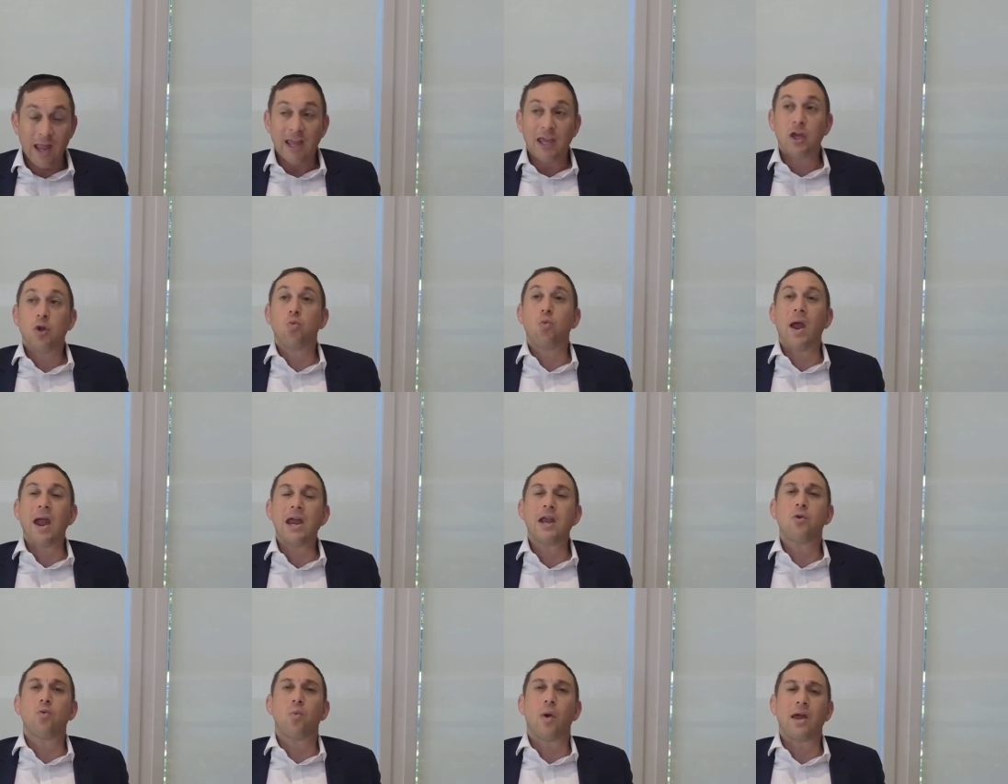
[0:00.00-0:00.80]
He
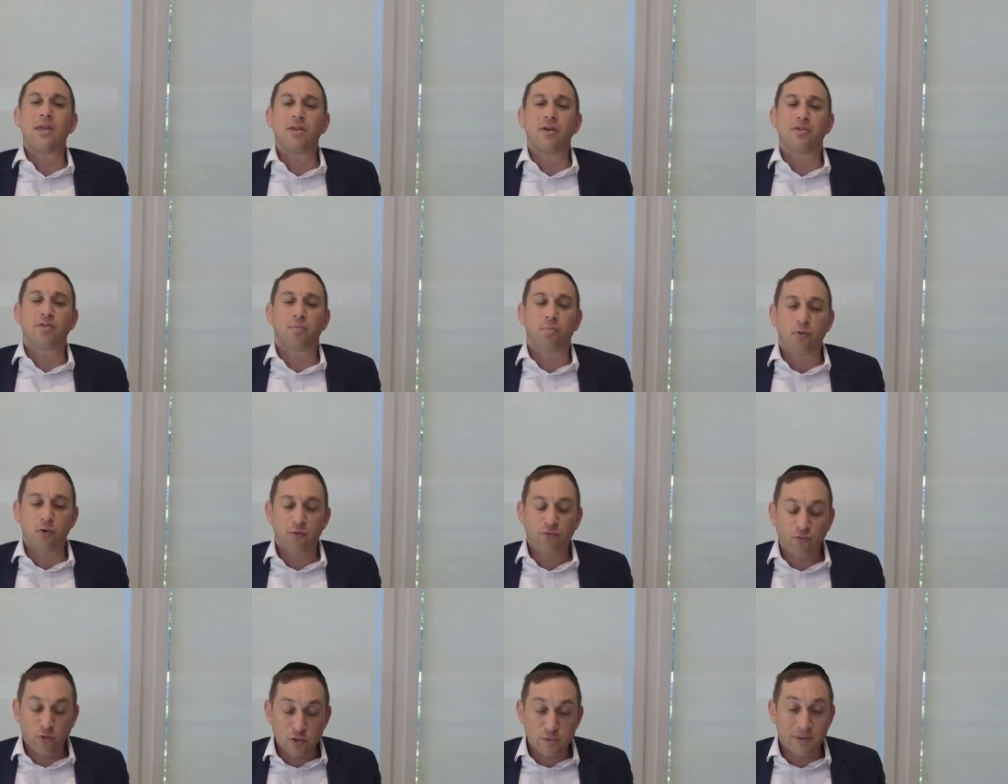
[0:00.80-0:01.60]
waited when the
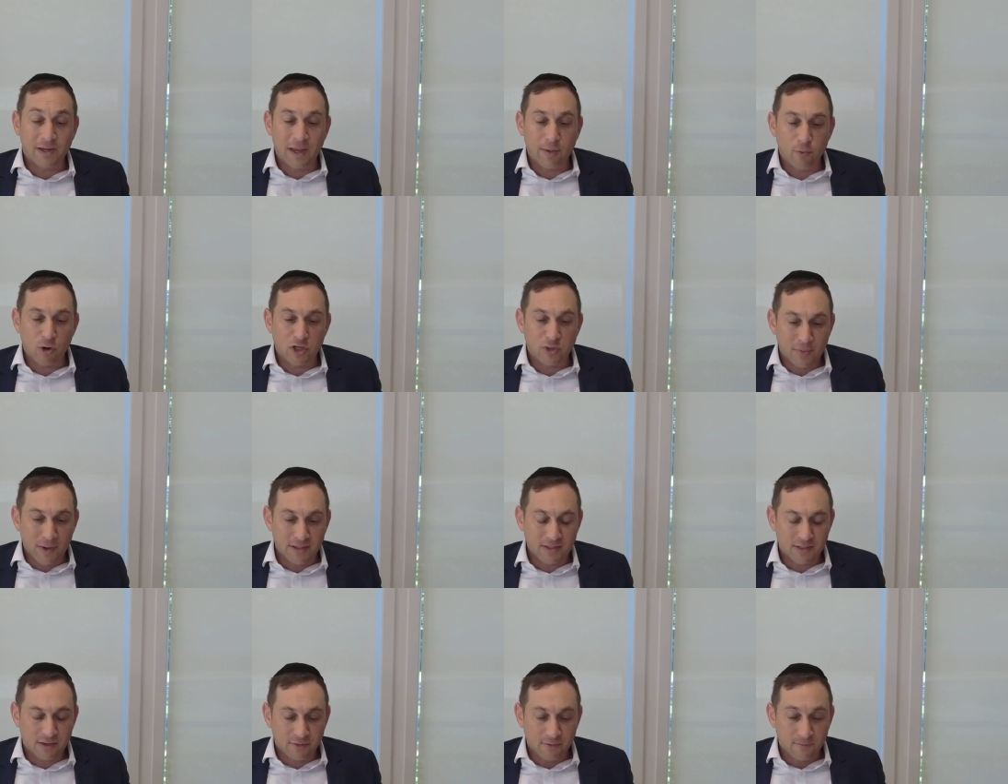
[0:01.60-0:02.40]
fruits became more
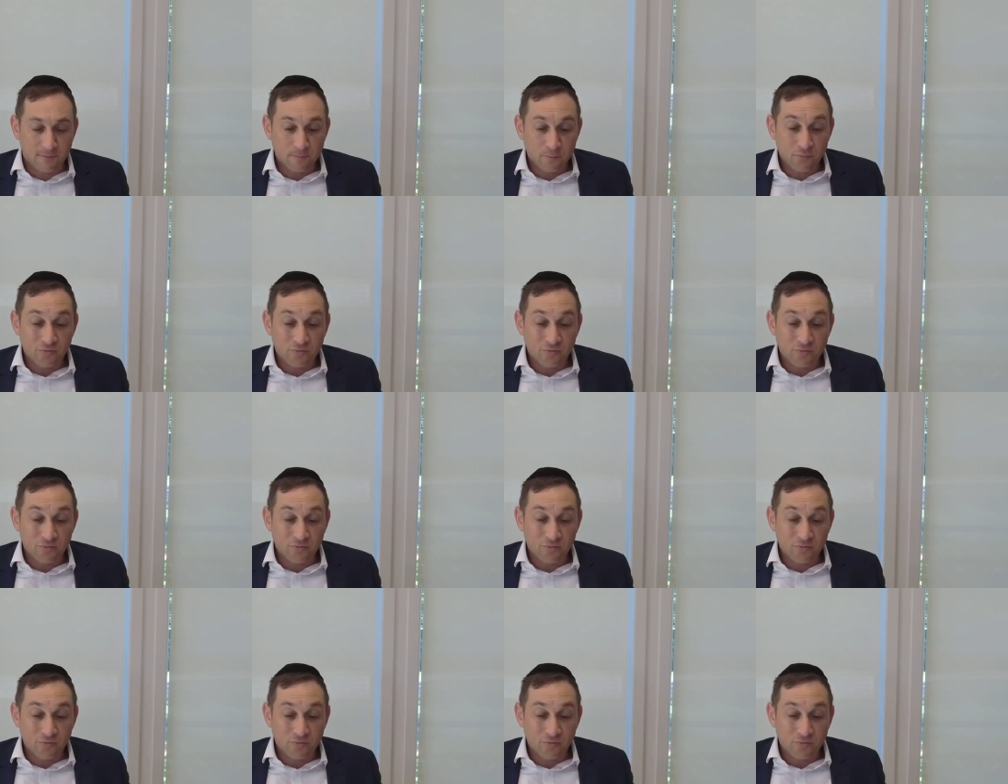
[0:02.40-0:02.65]
expensive,